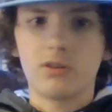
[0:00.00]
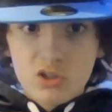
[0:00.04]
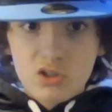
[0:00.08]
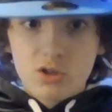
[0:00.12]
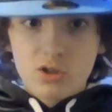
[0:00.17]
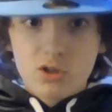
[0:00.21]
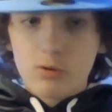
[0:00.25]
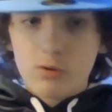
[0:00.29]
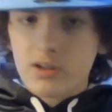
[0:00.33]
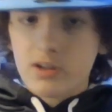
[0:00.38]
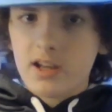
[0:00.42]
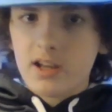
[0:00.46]

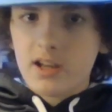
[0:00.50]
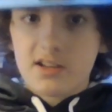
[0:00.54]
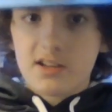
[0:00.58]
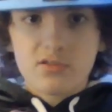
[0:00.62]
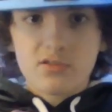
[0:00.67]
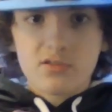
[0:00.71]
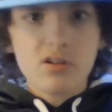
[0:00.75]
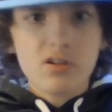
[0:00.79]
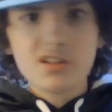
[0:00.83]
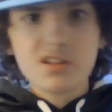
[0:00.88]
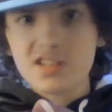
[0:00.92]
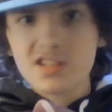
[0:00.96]
So again, as
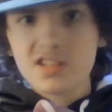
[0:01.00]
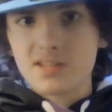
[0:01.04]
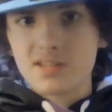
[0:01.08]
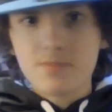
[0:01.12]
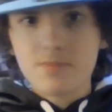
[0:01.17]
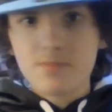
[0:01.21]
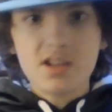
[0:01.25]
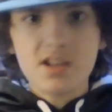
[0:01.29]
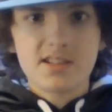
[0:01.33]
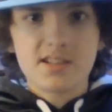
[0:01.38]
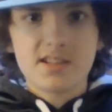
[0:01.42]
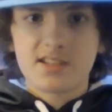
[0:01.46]
long as this
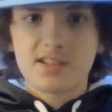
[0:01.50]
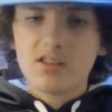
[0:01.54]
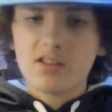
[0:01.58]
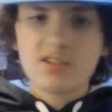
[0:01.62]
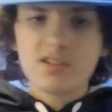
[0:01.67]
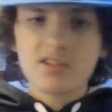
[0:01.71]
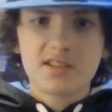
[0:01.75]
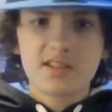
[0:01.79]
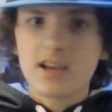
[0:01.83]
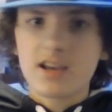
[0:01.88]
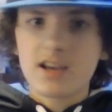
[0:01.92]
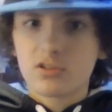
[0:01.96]
means none of
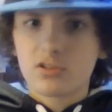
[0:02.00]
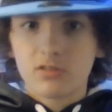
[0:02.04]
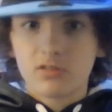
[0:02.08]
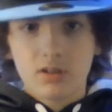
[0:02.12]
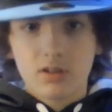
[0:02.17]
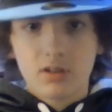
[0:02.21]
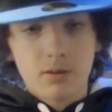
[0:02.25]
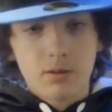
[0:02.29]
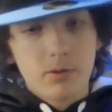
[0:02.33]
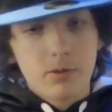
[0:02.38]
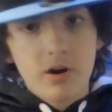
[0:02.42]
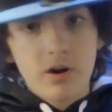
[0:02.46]
these guys are
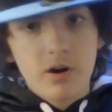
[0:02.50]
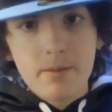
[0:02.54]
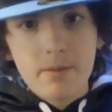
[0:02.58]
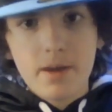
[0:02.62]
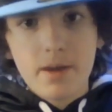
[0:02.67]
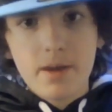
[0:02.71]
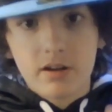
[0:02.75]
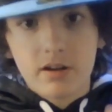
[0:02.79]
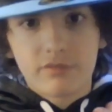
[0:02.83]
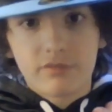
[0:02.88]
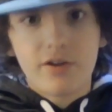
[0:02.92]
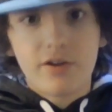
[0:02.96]
going to be
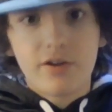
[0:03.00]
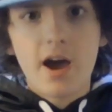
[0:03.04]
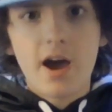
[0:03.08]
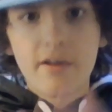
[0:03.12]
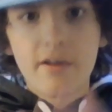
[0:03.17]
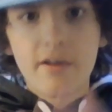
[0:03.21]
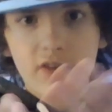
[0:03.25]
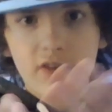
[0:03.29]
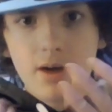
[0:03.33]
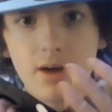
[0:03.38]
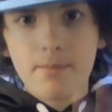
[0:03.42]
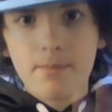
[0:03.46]
linebacker
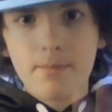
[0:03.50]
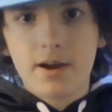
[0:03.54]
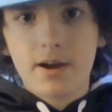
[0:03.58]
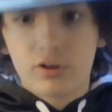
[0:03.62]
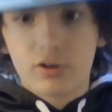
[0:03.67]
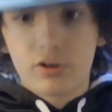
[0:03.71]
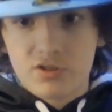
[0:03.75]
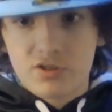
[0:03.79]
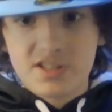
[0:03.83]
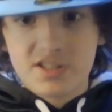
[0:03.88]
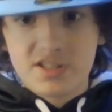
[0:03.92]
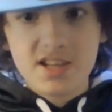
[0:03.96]
5,
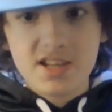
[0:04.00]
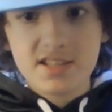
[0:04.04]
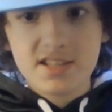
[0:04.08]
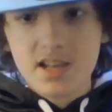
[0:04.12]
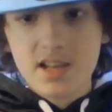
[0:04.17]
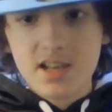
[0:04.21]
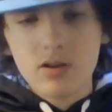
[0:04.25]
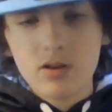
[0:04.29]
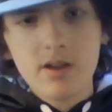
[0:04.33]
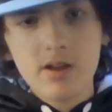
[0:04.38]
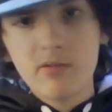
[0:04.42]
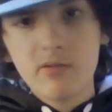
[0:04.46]
linebacker 6,
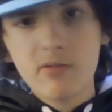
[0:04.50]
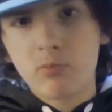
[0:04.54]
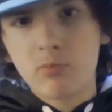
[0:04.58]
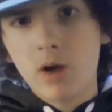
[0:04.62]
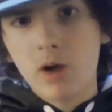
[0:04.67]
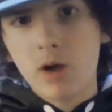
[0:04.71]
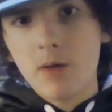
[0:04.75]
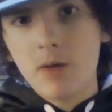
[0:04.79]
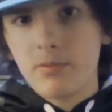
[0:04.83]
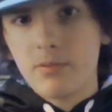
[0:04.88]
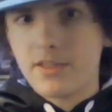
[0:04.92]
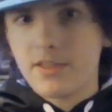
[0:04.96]
I don't have a
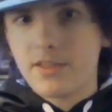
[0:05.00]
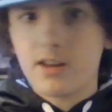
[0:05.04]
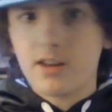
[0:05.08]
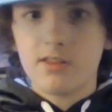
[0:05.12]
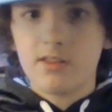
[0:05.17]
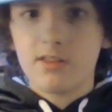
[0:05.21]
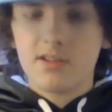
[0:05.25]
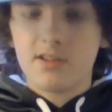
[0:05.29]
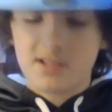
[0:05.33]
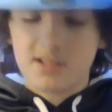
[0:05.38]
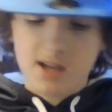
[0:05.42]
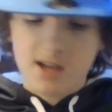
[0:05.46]
problem with any
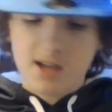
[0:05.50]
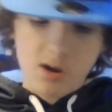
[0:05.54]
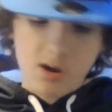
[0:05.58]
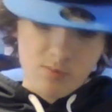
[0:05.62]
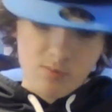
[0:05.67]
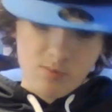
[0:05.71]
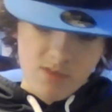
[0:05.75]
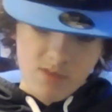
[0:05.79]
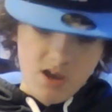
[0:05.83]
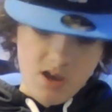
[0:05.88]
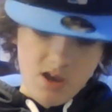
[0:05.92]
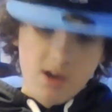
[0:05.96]
of these.
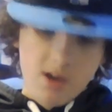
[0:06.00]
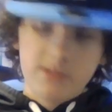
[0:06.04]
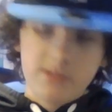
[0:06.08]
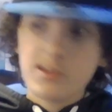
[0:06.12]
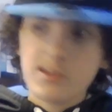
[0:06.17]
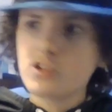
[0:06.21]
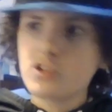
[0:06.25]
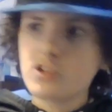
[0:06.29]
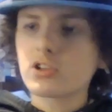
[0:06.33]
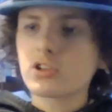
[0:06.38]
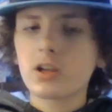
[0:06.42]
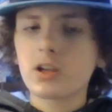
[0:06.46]
Now,
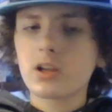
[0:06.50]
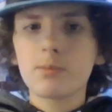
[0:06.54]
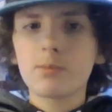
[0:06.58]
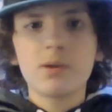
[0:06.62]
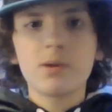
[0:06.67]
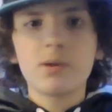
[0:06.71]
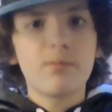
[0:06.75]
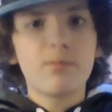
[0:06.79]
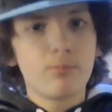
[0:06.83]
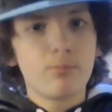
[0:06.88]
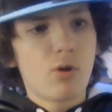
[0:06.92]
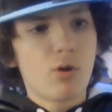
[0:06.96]
these are going to
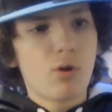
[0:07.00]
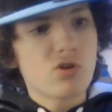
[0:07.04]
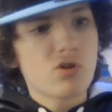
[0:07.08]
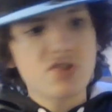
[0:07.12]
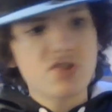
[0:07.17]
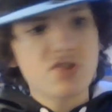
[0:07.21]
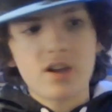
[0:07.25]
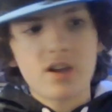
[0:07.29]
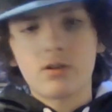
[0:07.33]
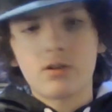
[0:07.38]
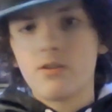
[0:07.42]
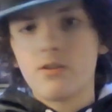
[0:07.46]
be most
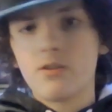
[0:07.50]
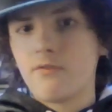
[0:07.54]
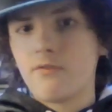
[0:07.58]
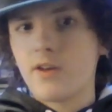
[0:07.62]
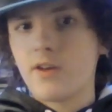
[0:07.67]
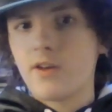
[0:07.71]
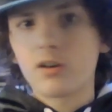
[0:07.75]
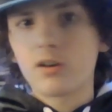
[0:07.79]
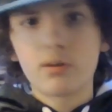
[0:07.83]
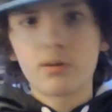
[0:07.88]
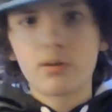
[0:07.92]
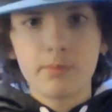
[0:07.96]
likely
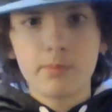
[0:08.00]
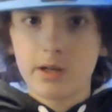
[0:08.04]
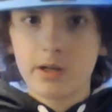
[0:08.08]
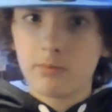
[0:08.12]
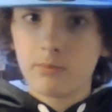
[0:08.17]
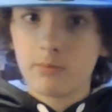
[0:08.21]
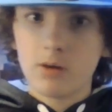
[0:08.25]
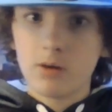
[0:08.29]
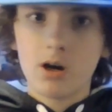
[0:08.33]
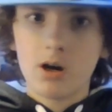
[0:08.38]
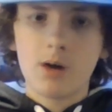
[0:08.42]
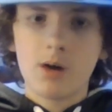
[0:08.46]
veteran
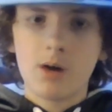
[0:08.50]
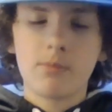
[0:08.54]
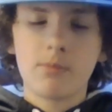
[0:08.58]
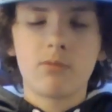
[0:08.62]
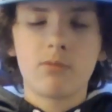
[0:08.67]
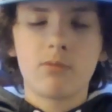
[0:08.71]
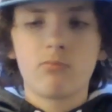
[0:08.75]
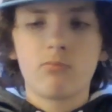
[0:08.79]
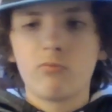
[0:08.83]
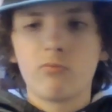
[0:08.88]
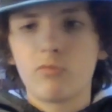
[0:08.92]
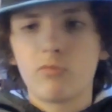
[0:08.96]
minimum,
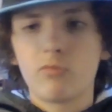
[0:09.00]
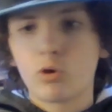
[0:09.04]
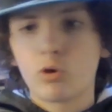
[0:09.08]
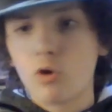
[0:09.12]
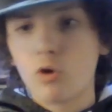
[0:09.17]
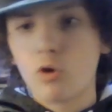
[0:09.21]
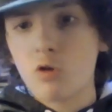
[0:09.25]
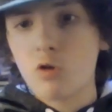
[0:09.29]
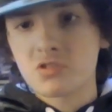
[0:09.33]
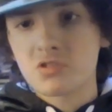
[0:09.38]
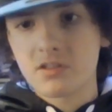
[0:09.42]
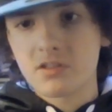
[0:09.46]

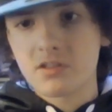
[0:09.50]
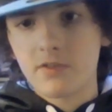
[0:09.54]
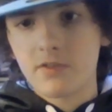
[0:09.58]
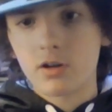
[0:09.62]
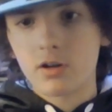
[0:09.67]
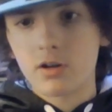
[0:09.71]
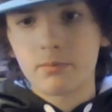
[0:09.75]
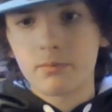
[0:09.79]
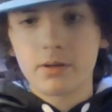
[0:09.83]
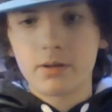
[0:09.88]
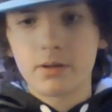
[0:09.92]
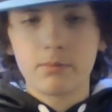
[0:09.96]
close to
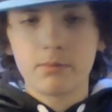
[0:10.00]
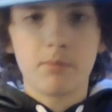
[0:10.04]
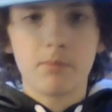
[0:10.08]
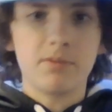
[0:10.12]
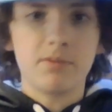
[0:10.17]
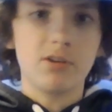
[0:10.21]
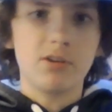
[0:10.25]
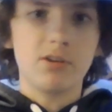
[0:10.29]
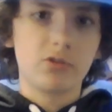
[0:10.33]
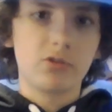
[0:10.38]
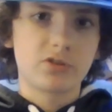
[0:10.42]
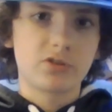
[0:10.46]
veteran minimum
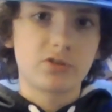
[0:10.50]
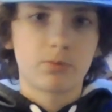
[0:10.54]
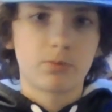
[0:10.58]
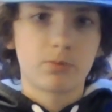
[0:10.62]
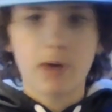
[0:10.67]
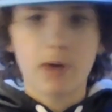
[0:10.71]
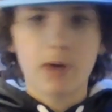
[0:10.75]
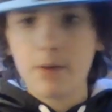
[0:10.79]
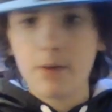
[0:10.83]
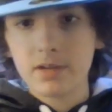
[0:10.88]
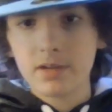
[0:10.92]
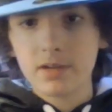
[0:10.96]
deals. They'll
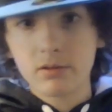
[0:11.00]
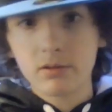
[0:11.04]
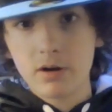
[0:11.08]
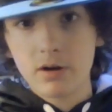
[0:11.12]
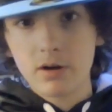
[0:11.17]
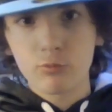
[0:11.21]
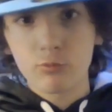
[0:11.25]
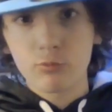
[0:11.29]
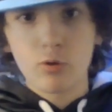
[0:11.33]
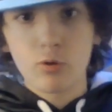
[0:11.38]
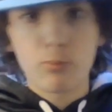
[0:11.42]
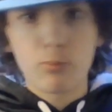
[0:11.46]
probably get
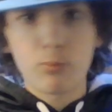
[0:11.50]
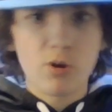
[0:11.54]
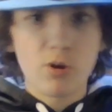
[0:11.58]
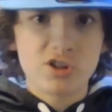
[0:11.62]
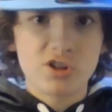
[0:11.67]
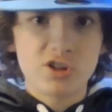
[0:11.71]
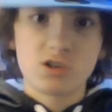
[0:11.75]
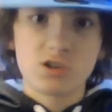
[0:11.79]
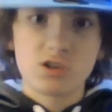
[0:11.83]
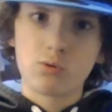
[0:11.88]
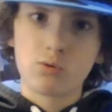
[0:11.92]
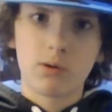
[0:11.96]
around
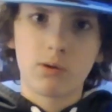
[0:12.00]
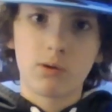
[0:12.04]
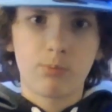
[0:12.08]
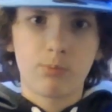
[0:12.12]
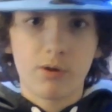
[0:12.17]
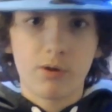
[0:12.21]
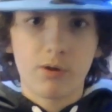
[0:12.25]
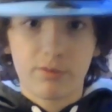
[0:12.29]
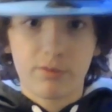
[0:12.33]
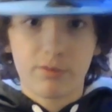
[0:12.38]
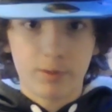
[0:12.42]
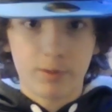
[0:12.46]
1.2,
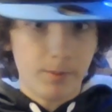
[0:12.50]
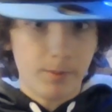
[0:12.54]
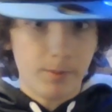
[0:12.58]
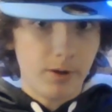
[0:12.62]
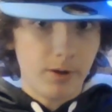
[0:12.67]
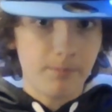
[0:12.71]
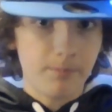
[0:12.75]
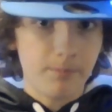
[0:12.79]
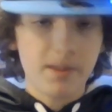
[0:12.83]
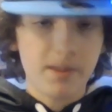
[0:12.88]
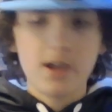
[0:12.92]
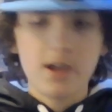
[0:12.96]
1.3
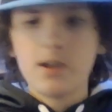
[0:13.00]
mil.